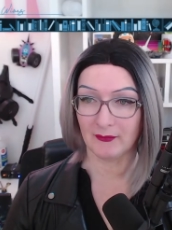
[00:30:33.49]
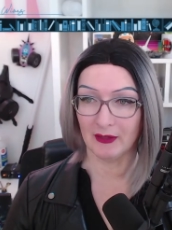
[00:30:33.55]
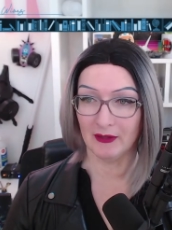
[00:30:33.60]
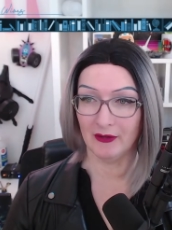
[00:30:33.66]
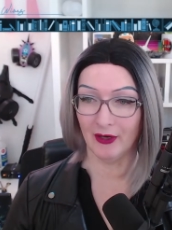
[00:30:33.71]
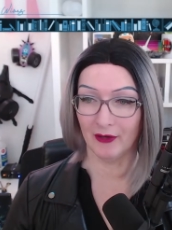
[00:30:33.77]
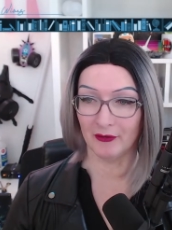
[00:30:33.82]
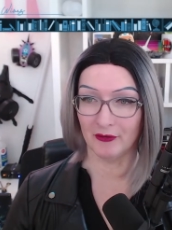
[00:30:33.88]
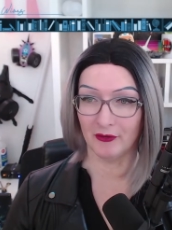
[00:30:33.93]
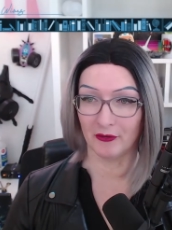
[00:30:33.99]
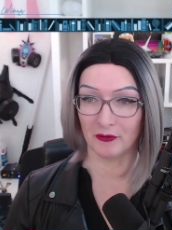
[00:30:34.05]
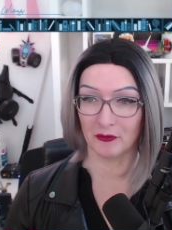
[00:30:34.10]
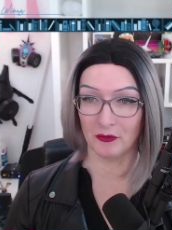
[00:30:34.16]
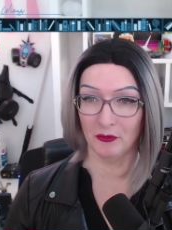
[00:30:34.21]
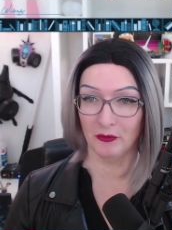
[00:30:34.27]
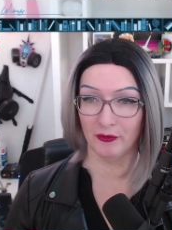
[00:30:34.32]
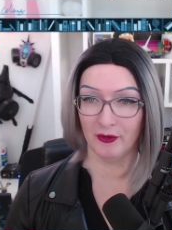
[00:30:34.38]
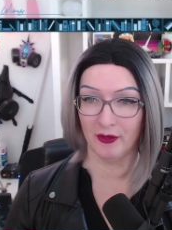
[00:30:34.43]
You guys are just
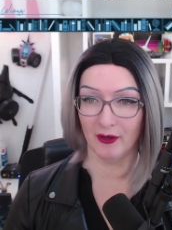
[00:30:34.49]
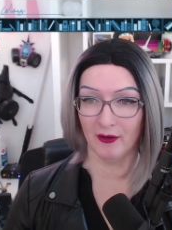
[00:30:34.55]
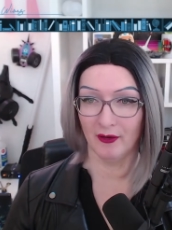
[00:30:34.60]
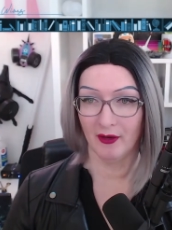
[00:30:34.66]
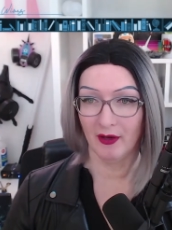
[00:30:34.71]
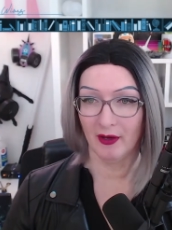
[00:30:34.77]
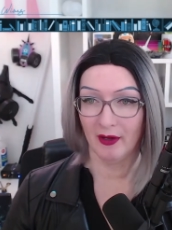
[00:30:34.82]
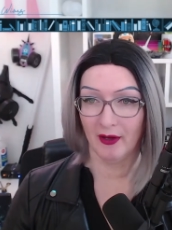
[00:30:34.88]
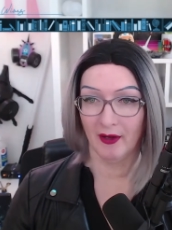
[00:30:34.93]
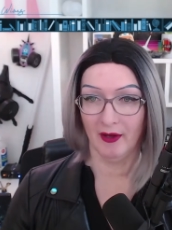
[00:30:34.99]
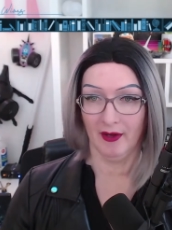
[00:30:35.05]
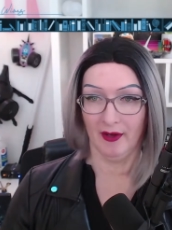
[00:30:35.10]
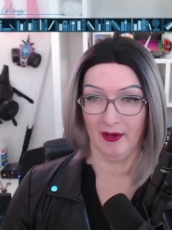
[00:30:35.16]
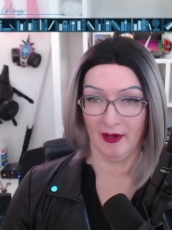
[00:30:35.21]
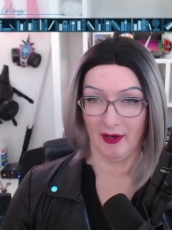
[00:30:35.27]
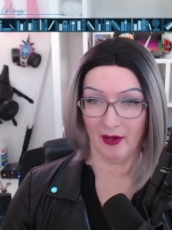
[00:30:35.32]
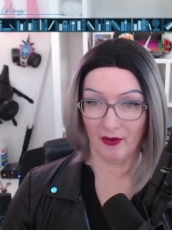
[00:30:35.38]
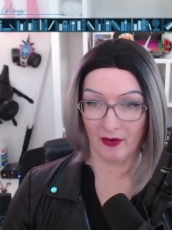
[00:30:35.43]
cruising here.
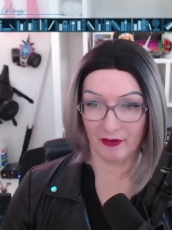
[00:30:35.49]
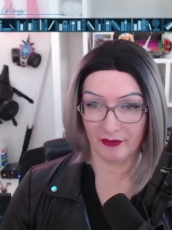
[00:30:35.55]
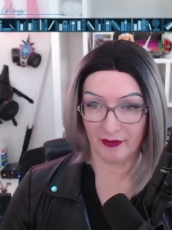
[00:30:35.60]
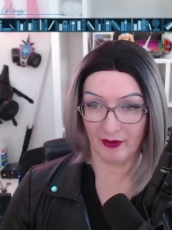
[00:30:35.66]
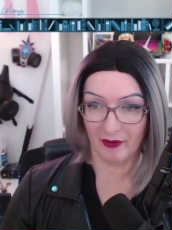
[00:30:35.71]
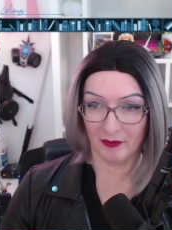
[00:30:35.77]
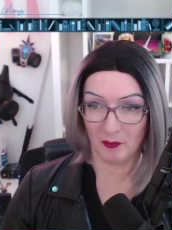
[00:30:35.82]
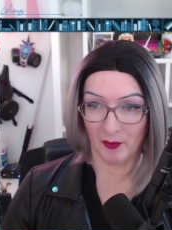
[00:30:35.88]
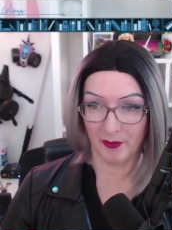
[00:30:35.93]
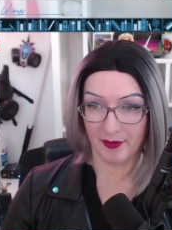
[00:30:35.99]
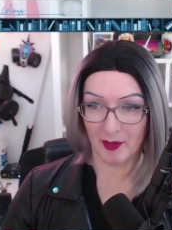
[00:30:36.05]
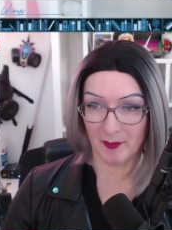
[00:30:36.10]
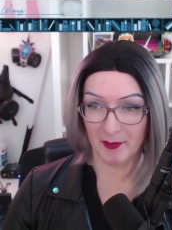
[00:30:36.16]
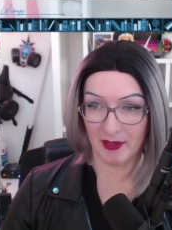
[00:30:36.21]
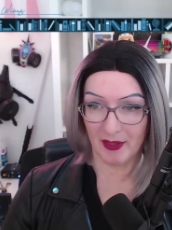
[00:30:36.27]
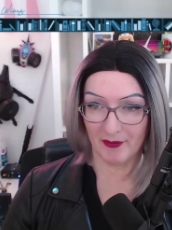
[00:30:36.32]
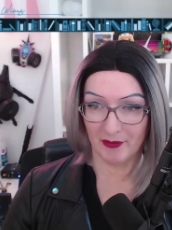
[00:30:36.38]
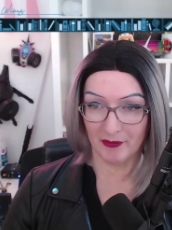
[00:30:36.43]
Eric says, one thing I've
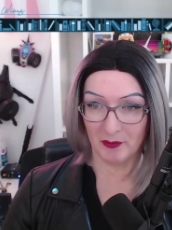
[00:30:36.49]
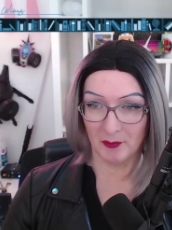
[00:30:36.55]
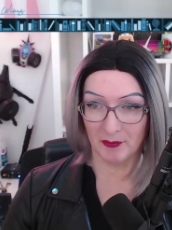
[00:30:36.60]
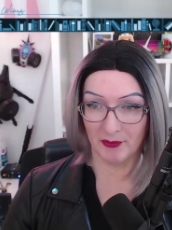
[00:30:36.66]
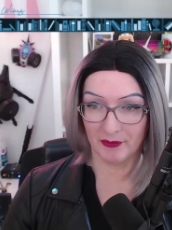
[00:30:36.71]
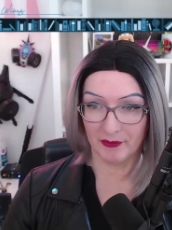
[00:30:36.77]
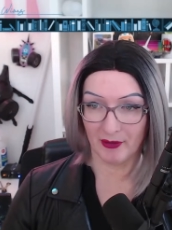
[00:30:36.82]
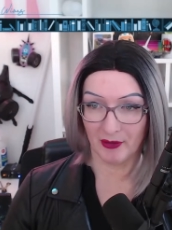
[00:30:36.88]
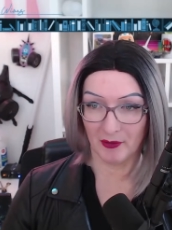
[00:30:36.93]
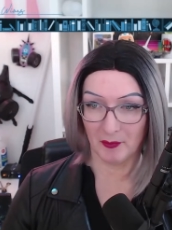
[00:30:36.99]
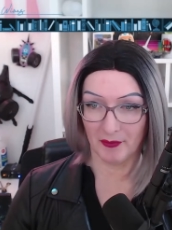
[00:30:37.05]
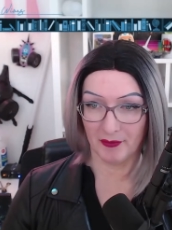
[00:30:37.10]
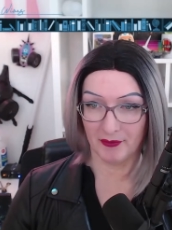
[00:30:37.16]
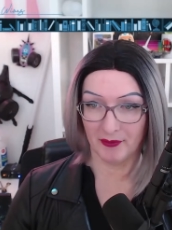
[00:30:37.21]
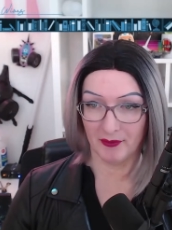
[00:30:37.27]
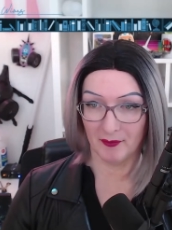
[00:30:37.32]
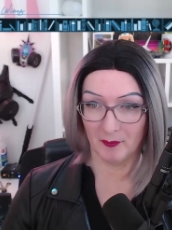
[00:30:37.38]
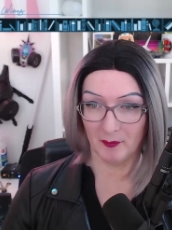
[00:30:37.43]
been having some success with
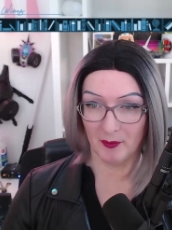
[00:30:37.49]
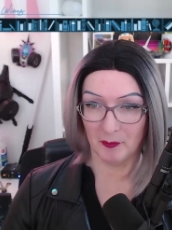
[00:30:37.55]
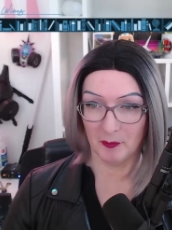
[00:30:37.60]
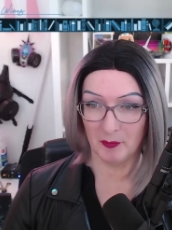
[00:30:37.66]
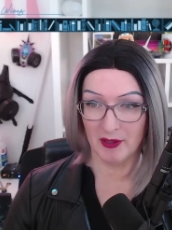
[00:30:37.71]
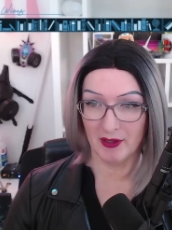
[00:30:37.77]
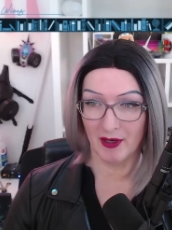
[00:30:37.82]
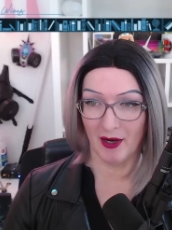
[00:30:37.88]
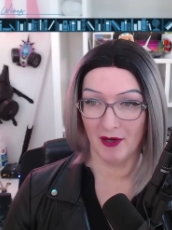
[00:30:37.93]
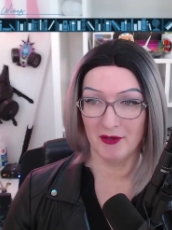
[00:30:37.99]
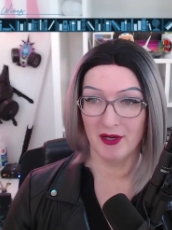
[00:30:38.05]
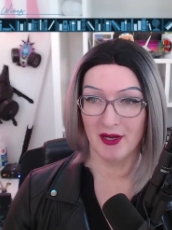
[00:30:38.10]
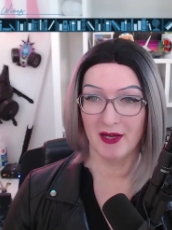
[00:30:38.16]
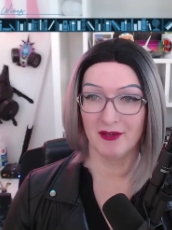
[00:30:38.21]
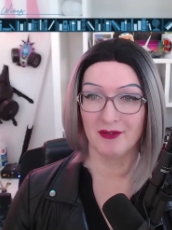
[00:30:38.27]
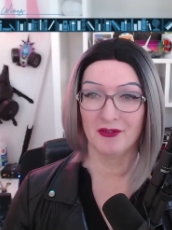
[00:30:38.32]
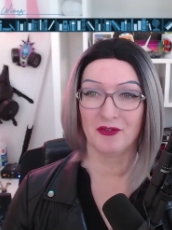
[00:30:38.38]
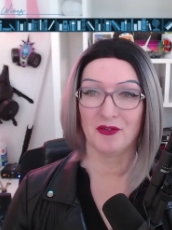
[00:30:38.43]
is being
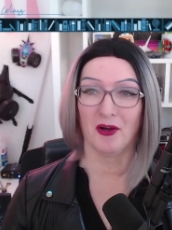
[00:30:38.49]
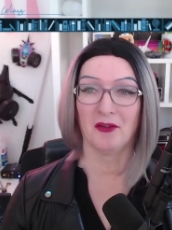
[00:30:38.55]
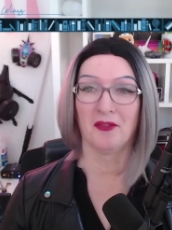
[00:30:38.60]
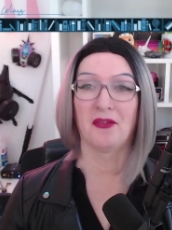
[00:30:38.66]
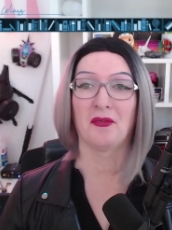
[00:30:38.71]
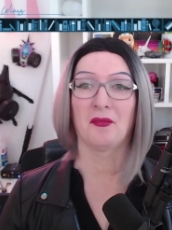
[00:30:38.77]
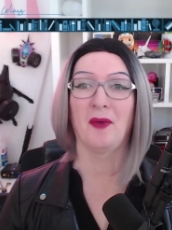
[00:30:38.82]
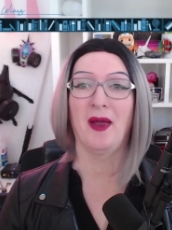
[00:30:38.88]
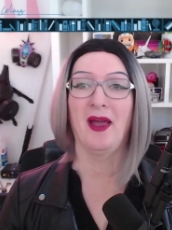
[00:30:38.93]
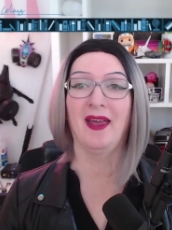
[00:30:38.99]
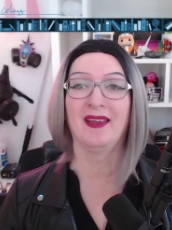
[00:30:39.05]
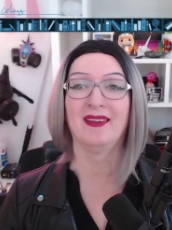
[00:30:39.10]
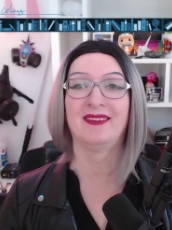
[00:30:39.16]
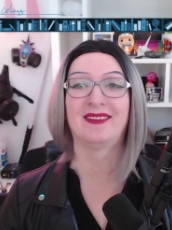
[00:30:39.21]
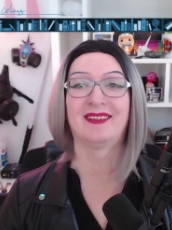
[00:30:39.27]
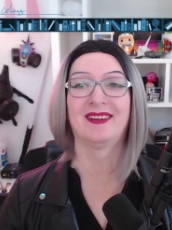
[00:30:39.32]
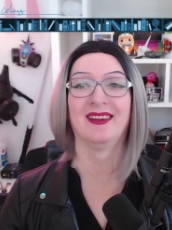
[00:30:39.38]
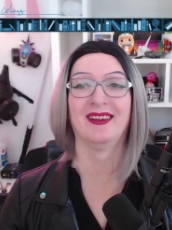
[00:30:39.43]
unhinged on
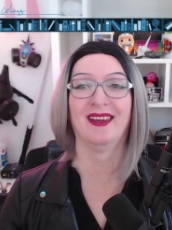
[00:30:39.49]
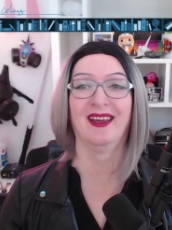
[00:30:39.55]
Threads.